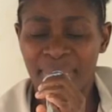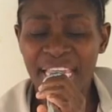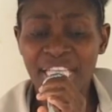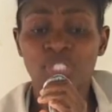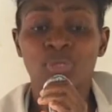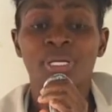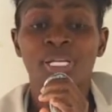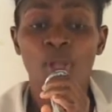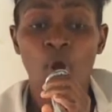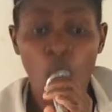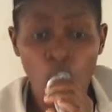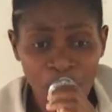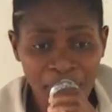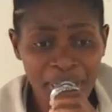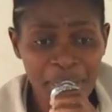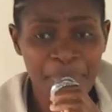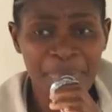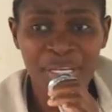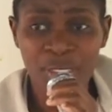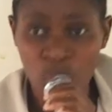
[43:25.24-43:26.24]
It will
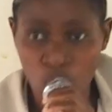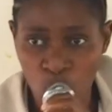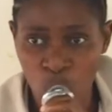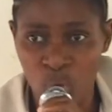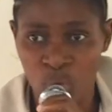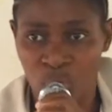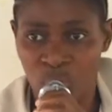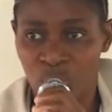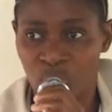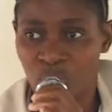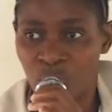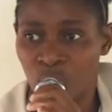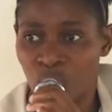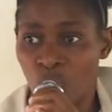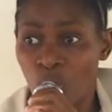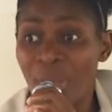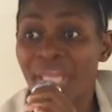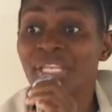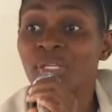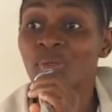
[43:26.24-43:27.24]
only be known
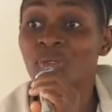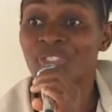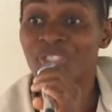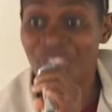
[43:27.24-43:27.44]
when you